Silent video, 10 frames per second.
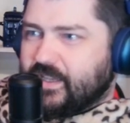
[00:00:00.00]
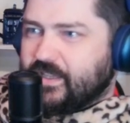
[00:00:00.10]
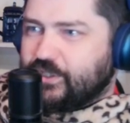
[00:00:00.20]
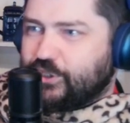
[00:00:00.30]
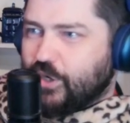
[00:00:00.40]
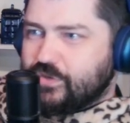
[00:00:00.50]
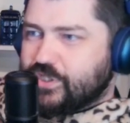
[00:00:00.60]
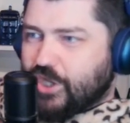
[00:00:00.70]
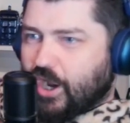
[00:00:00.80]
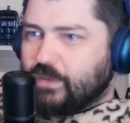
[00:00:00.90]
Joe
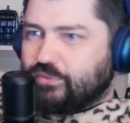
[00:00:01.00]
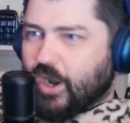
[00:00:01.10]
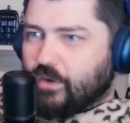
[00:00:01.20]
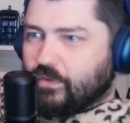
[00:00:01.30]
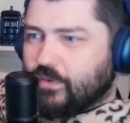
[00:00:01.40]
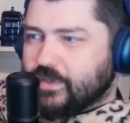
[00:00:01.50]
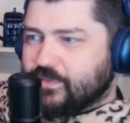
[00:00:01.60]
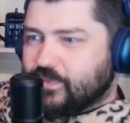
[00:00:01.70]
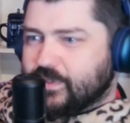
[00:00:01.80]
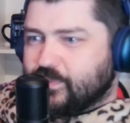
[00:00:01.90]
Scarborough
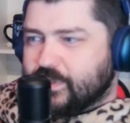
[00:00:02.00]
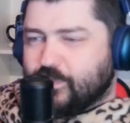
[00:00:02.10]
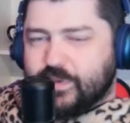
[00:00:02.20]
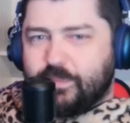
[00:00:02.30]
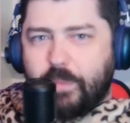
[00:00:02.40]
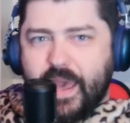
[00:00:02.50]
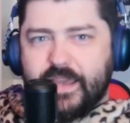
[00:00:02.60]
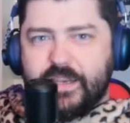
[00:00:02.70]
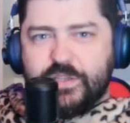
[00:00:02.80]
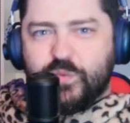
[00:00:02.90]
was
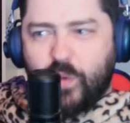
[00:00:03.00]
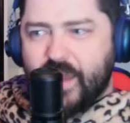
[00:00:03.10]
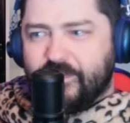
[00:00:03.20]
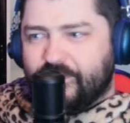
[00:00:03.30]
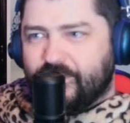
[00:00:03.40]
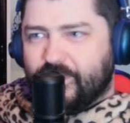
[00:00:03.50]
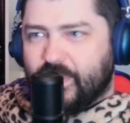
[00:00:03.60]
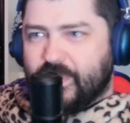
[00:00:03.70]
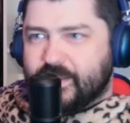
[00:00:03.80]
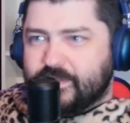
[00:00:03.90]
banging his wife,
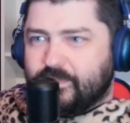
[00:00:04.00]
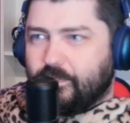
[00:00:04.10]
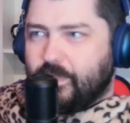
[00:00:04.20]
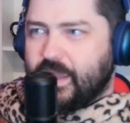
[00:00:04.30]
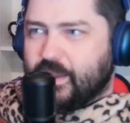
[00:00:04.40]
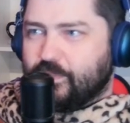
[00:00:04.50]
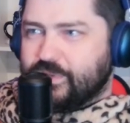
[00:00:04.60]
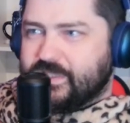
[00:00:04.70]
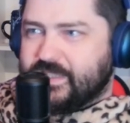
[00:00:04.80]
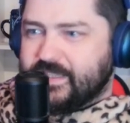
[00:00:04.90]
this Mika
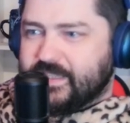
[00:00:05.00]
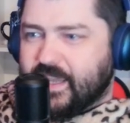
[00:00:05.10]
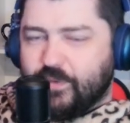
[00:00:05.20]
Brzezinski?